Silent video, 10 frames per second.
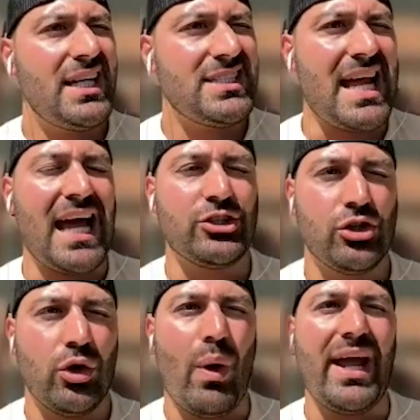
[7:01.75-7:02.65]
His
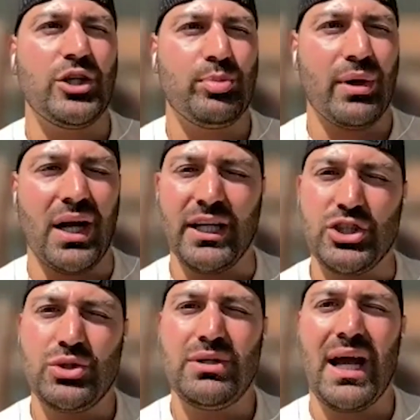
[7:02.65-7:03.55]
natural weight is probably like
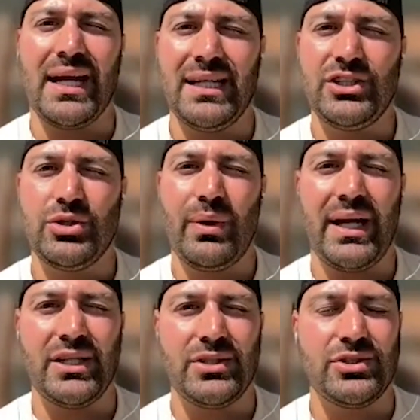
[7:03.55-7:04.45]
290,
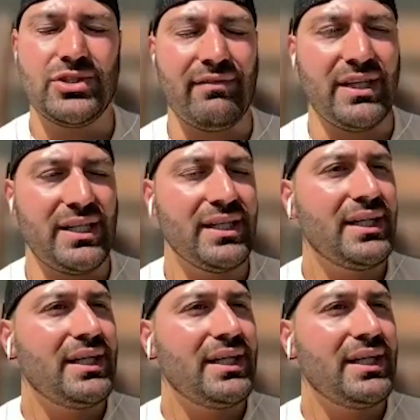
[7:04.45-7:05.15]
280, 270.